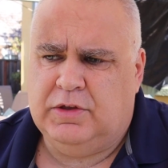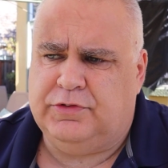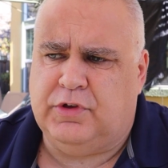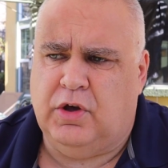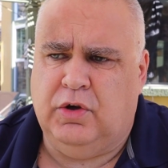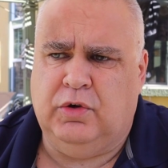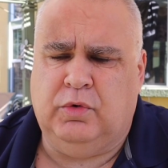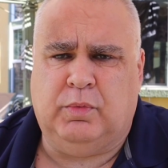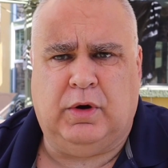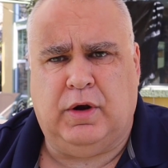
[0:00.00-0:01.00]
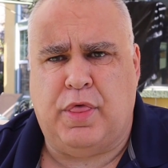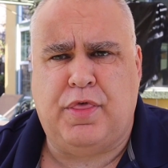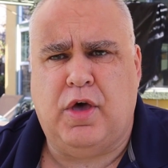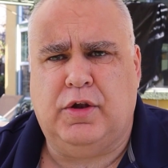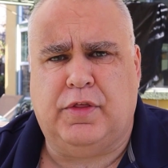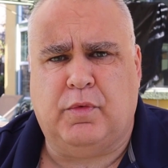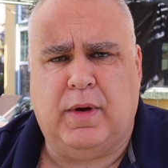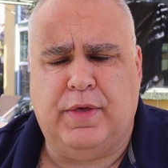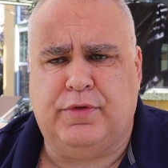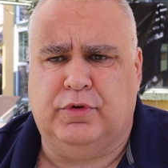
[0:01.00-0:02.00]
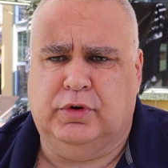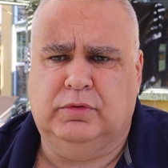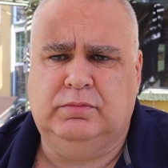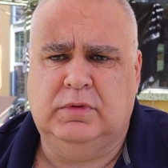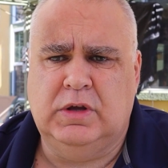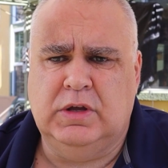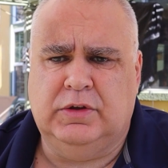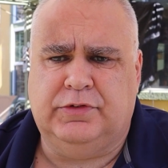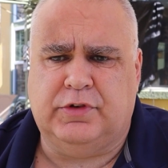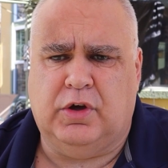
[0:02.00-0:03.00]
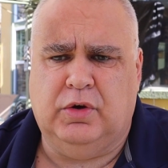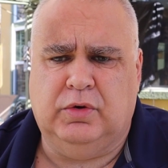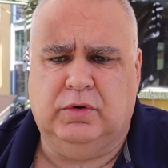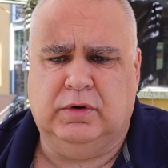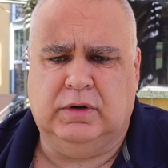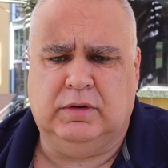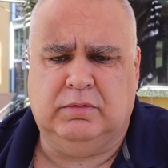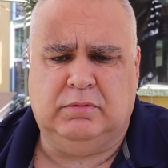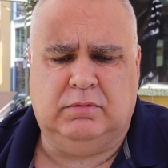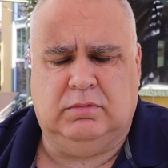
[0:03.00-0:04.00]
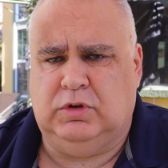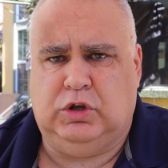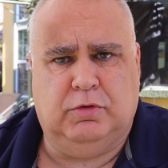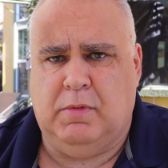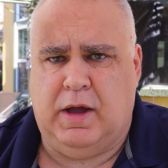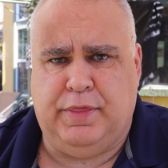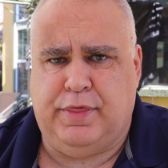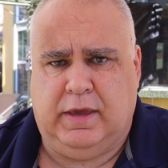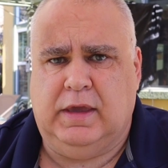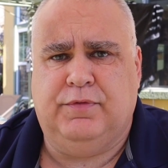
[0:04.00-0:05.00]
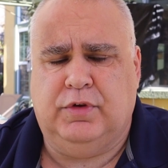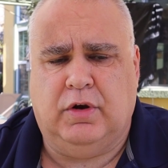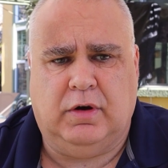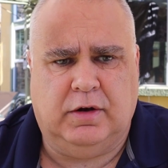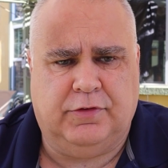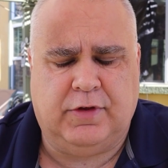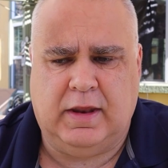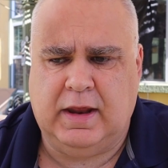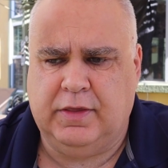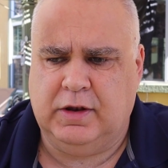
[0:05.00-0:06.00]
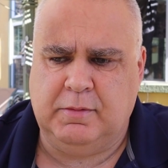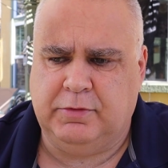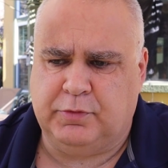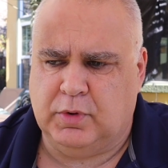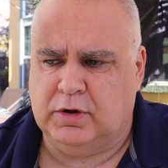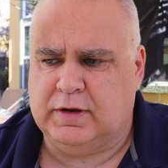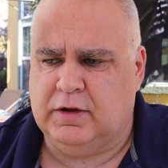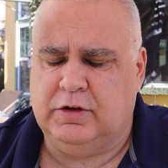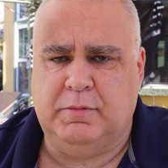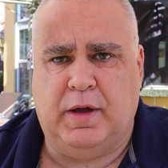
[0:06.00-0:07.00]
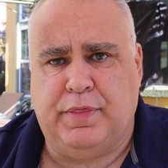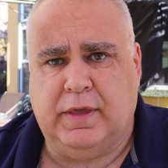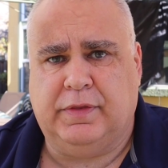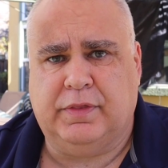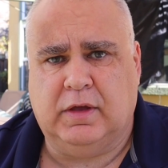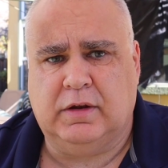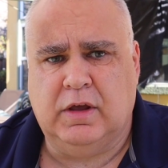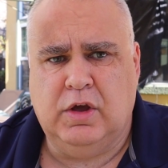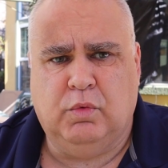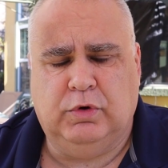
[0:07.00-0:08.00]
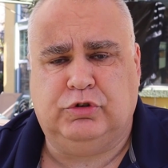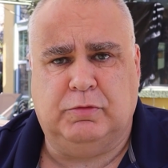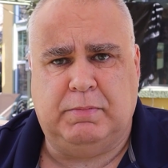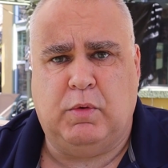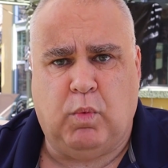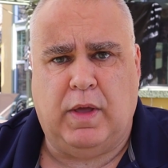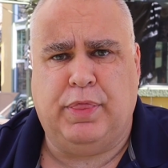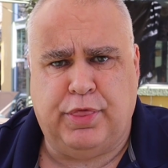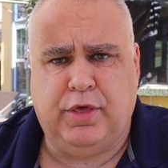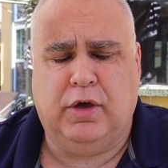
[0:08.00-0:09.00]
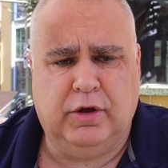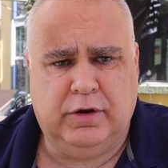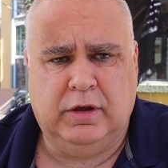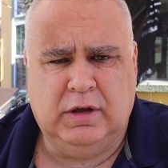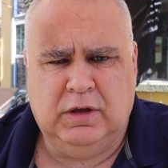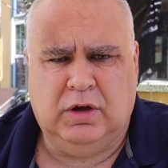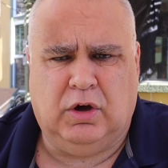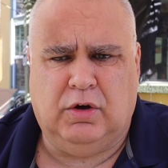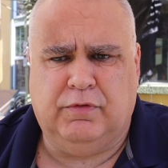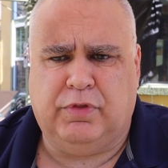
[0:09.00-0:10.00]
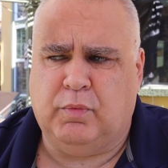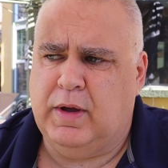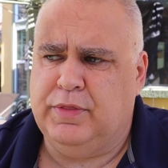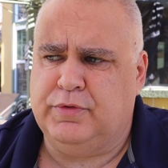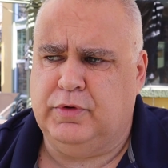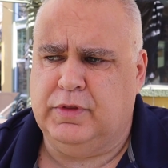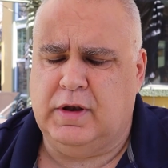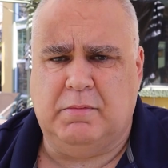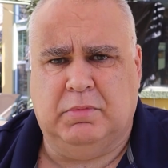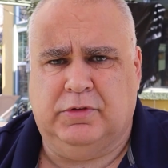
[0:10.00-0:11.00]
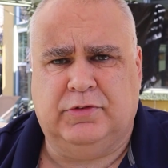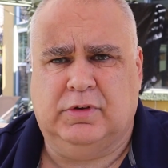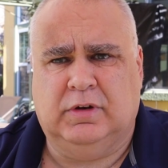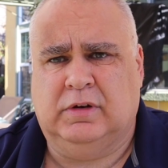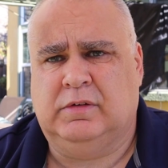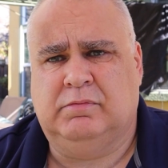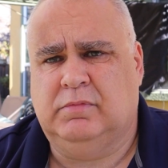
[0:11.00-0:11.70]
So we're a third of the way through. So you might think, if you don't understand how the numbers worked out, you might think that we should be 1/3 of the way through the numbers, and